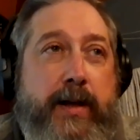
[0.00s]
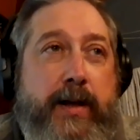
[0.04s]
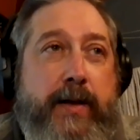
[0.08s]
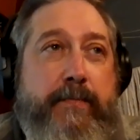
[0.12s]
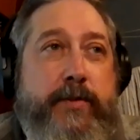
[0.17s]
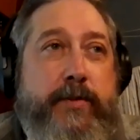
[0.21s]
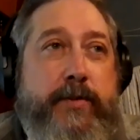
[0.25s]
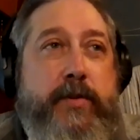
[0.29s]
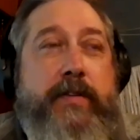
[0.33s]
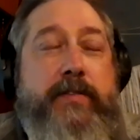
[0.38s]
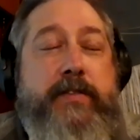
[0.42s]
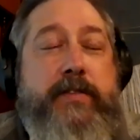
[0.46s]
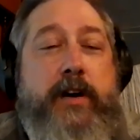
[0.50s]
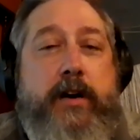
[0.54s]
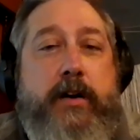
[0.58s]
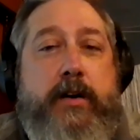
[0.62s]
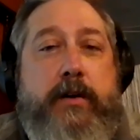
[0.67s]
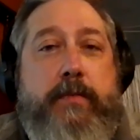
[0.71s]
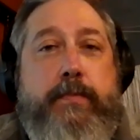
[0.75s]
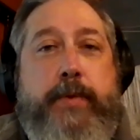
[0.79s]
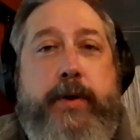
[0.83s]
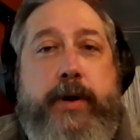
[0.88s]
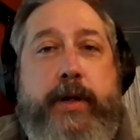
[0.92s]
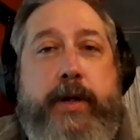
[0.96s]
So I started
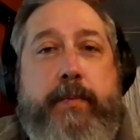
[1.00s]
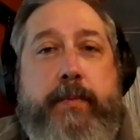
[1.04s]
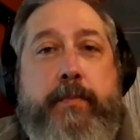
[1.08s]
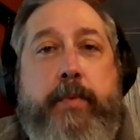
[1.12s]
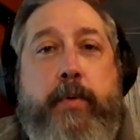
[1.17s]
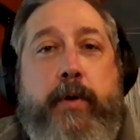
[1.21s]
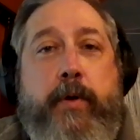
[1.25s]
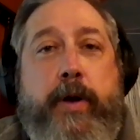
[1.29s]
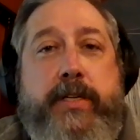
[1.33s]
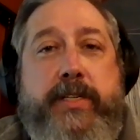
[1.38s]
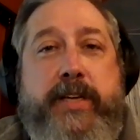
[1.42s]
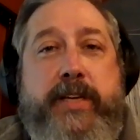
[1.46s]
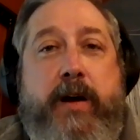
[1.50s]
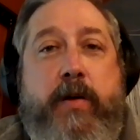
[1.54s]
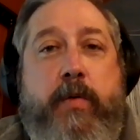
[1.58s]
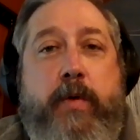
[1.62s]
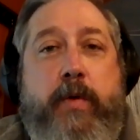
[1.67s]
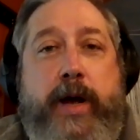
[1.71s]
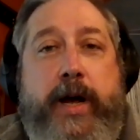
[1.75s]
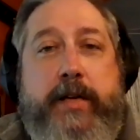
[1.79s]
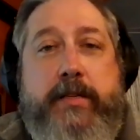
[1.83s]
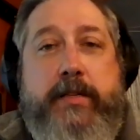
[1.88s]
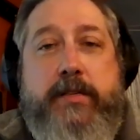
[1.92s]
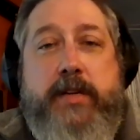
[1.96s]
to put in points out
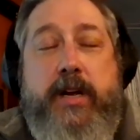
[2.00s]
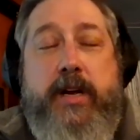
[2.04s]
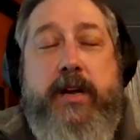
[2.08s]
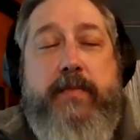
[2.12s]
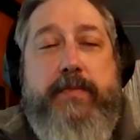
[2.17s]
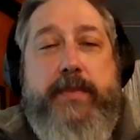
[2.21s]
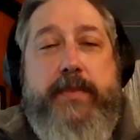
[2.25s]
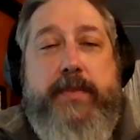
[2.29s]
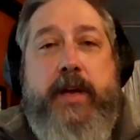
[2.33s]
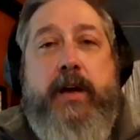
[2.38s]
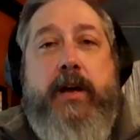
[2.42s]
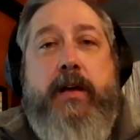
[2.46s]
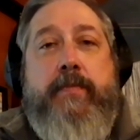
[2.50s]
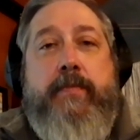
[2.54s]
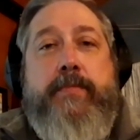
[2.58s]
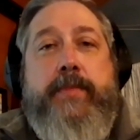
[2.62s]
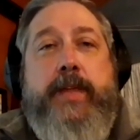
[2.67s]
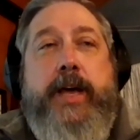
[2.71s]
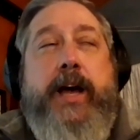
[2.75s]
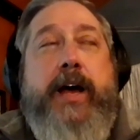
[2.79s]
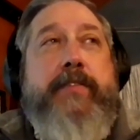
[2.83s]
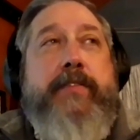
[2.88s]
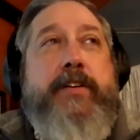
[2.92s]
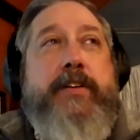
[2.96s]
west.
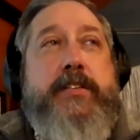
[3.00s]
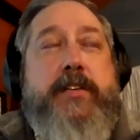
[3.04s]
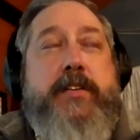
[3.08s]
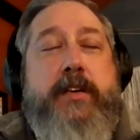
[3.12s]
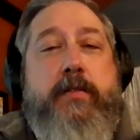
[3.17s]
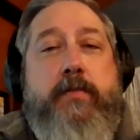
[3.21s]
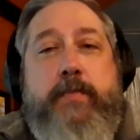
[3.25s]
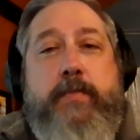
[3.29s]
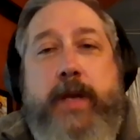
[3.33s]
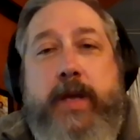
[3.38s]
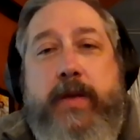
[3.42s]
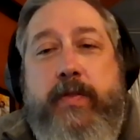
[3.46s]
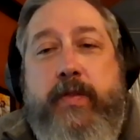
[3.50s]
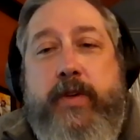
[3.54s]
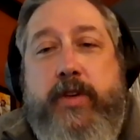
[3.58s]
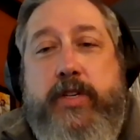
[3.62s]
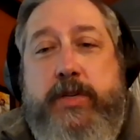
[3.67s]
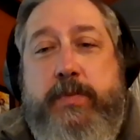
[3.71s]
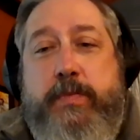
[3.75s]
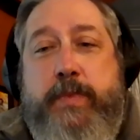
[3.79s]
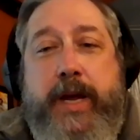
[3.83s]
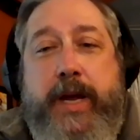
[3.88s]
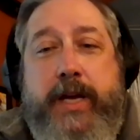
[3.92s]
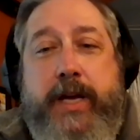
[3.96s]
Obviously in this
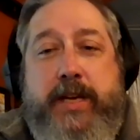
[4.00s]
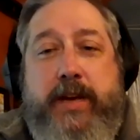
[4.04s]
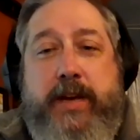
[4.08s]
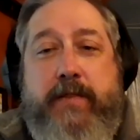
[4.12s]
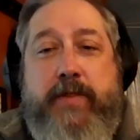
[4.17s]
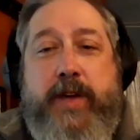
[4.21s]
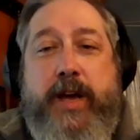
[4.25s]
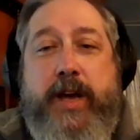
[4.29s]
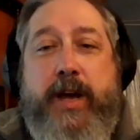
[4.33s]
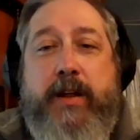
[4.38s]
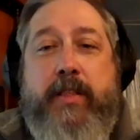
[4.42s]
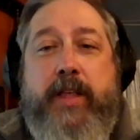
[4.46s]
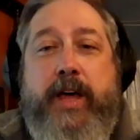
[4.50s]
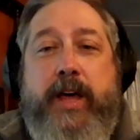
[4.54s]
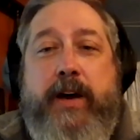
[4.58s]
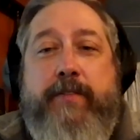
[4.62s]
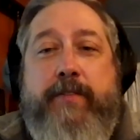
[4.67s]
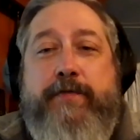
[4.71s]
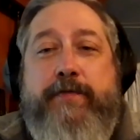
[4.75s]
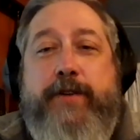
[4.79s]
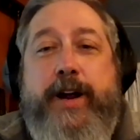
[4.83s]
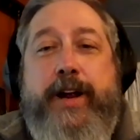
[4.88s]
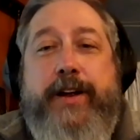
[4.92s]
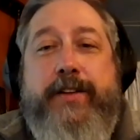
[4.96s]
space, I've got a lot
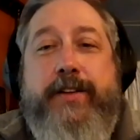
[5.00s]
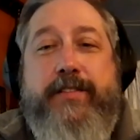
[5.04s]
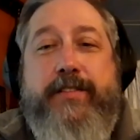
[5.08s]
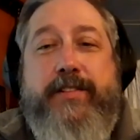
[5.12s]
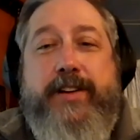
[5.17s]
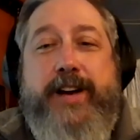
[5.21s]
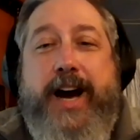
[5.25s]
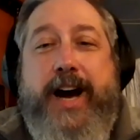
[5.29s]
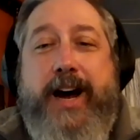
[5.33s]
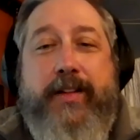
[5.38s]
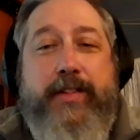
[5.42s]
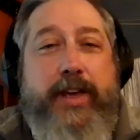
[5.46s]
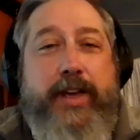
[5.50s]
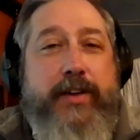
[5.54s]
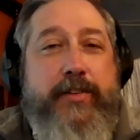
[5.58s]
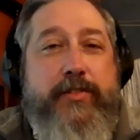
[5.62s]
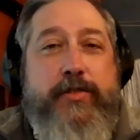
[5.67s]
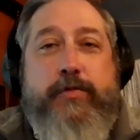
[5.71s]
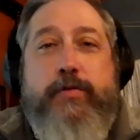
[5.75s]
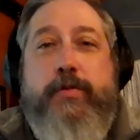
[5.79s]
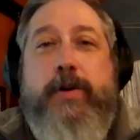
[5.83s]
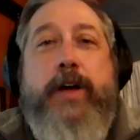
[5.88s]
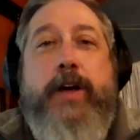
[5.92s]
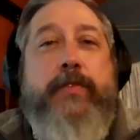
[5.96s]
of friends and
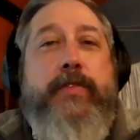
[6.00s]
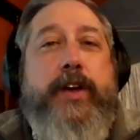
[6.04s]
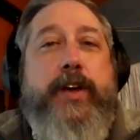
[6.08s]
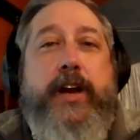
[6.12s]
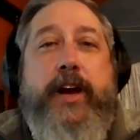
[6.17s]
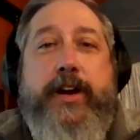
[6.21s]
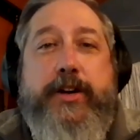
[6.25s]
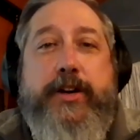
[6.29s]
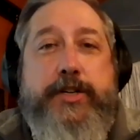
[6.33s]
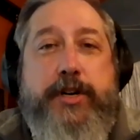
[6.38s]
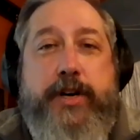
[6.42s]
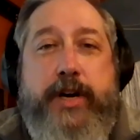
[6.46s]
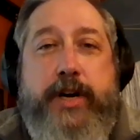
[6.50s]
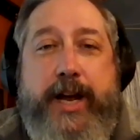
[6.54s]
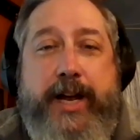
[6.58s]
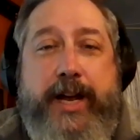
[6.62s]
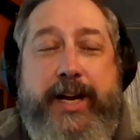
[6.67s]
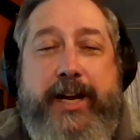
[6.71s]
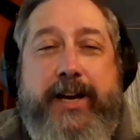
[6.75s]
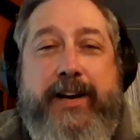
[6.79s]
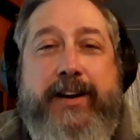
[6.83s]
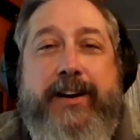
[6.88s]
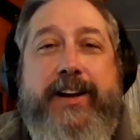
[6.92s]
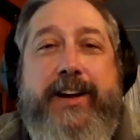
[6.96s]
colleagues throughout the country. I
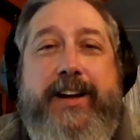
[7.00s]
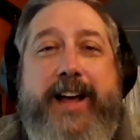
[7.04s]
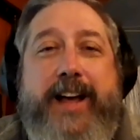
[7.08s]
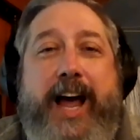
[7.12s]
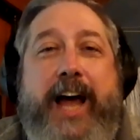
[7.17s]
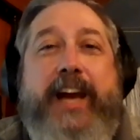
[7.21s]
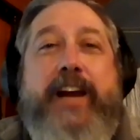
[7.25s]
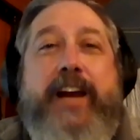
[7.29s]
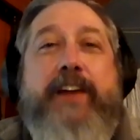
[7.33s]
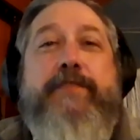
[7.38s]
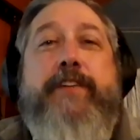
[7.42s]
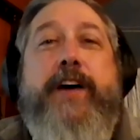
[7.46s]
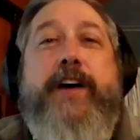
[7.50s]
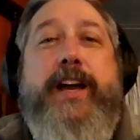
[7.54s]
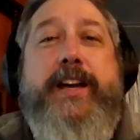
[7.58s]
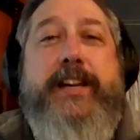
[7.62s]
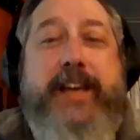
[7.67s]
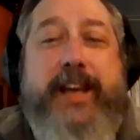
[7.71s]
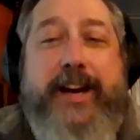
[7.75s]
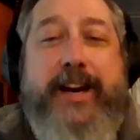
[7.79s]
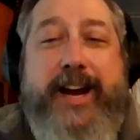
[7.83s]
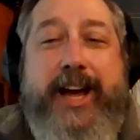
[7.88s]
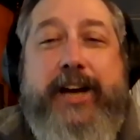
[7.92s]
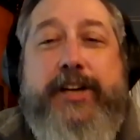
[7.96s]
can find
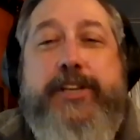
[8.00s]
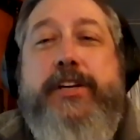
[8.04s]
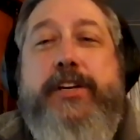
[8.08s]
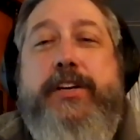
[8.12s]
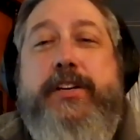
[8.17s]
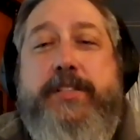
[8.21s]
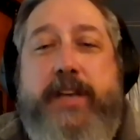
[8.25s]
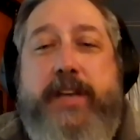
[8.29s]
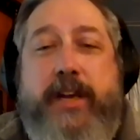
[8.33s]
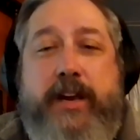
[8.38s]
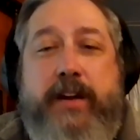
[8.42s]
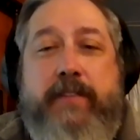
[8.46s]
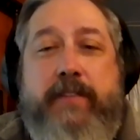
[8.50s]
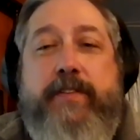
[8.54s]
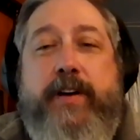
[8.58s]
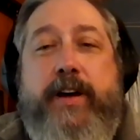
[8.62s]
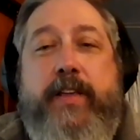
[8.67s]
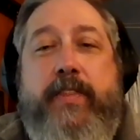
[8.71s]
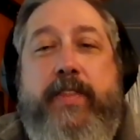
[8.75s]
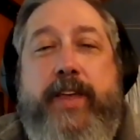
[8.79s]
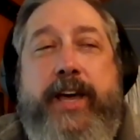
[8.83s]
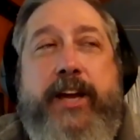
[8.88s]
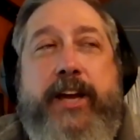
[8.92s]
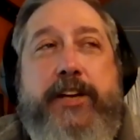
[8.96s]
connections. I can
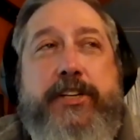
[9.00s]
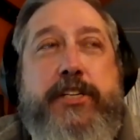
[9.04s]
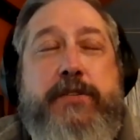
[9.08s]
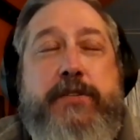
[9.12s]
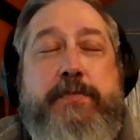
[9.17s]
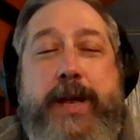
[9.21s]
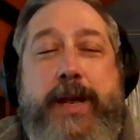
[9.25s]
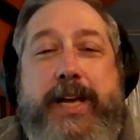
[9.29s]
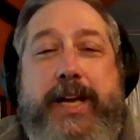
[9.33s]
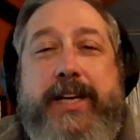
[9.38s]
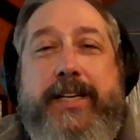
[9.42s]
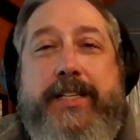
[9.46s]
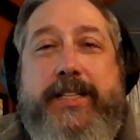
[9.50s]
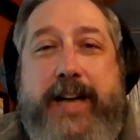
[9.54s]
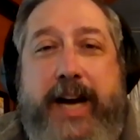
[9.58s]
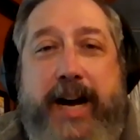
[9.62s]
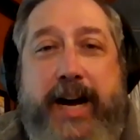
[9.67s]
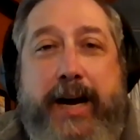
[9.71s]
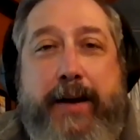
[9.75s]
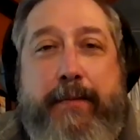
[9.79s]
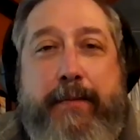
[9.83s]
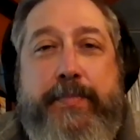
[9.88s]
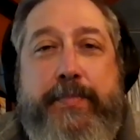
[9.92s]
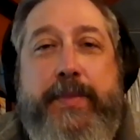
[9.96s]
find that. It's just making
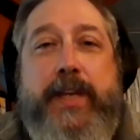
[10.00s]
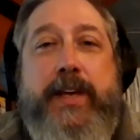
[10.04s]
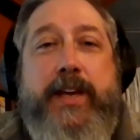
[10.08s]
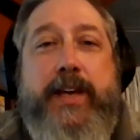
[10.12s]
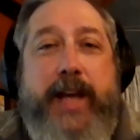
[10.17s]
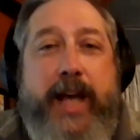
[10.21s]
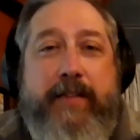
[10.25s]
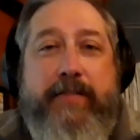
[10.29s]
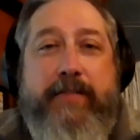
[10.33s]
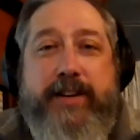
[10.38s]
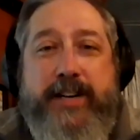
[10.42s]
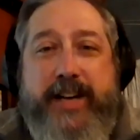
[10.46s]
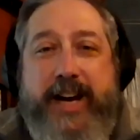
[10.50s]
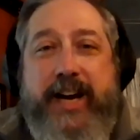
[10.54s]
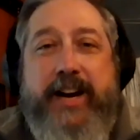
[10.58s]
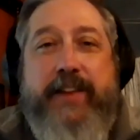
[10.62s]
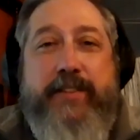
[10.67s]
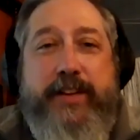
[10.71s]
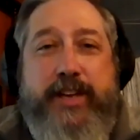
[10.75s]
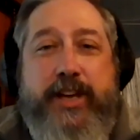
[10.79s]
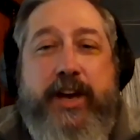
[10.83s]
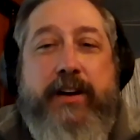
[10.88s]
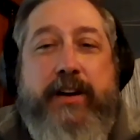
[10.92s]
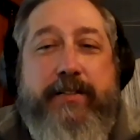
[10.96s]
time, having kind
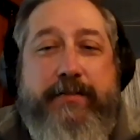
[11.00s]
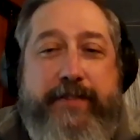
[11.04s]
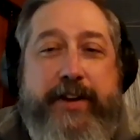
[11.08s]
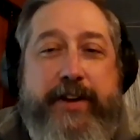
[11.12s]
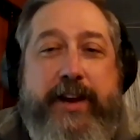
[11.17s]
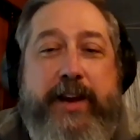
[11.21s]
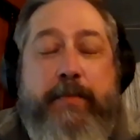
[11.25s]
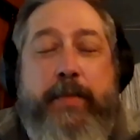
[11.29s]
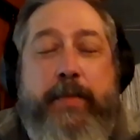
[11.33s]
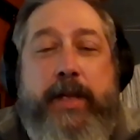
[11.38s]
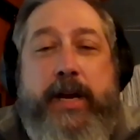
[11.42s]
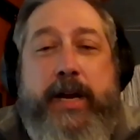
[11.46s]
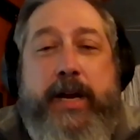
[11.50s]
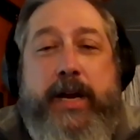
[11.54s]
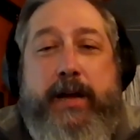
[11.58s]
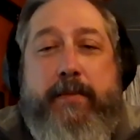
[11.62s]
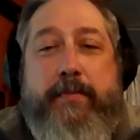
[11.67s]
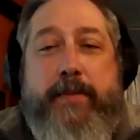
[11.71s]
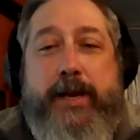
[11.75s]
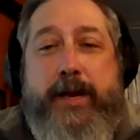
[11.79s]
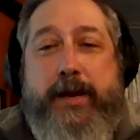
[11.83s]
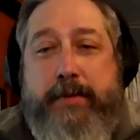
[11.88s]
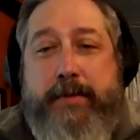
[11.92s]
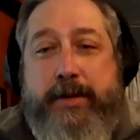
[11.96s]
of a young family and not
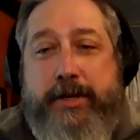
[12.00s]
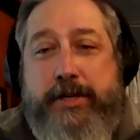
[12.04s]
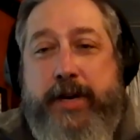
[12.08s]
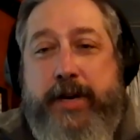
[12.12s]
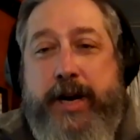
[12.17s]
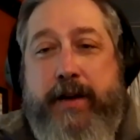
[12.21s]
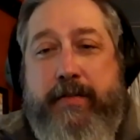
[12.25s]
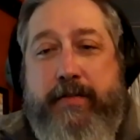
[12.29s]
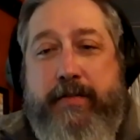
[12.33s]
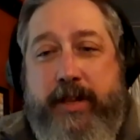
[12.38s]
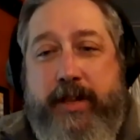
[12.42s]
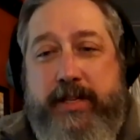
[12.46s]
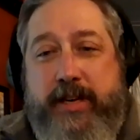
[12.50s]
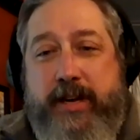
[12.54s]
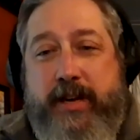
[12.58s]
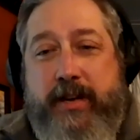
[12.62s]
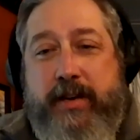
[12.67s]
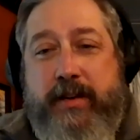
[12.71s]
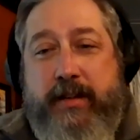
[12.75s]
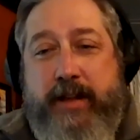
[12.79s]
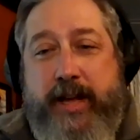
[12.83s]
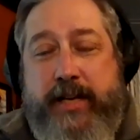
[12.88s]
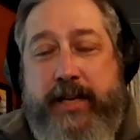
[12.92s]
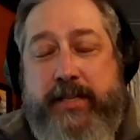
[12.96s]
being able to travel a
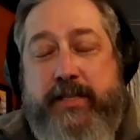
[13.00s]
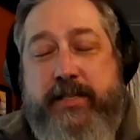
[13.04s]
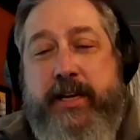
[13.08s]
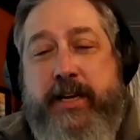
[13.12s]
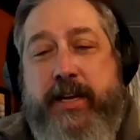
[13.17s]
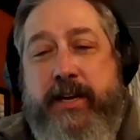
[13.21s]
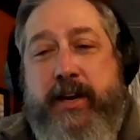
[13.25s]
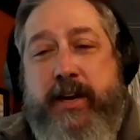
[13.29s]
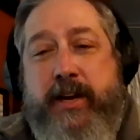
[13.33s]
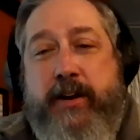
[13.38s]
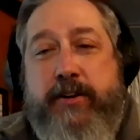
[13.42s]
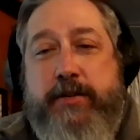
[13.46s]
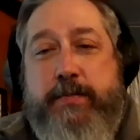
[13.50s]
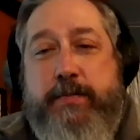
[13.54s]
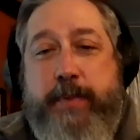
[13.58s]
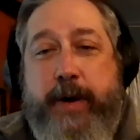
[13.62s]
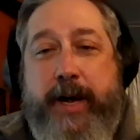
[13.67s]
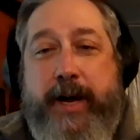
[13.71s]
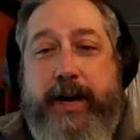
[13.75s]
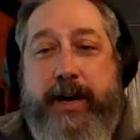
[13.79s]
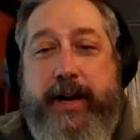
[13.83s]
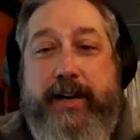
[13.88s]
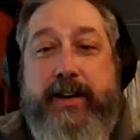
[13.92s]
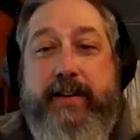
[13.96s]
ton the last 10 years,
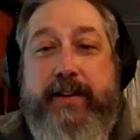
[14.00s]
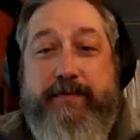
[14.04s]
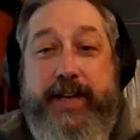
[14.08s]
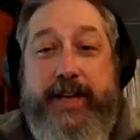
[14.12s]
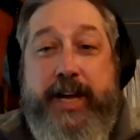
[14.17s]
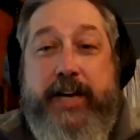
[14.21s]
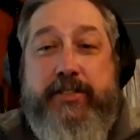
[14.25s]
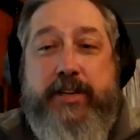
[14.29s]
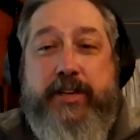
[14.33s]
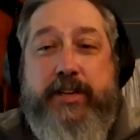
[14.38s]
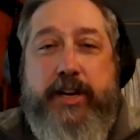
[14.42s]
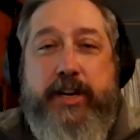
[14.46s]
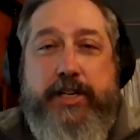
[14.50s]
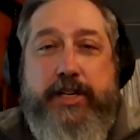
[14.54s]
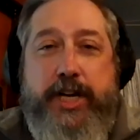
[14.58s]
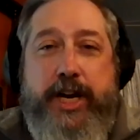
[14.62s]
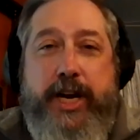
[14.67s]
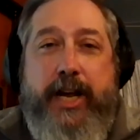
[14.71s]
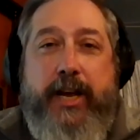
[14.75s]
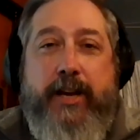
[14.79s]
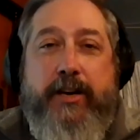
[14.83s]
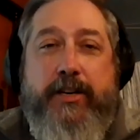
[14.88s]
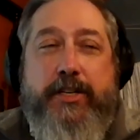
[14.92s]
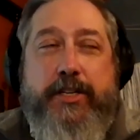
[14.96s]
but that's going to
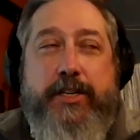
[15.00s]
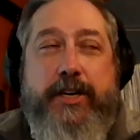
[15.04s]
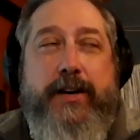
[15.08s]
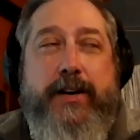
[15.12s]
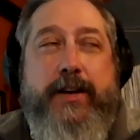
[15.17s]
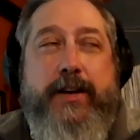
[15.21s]
change.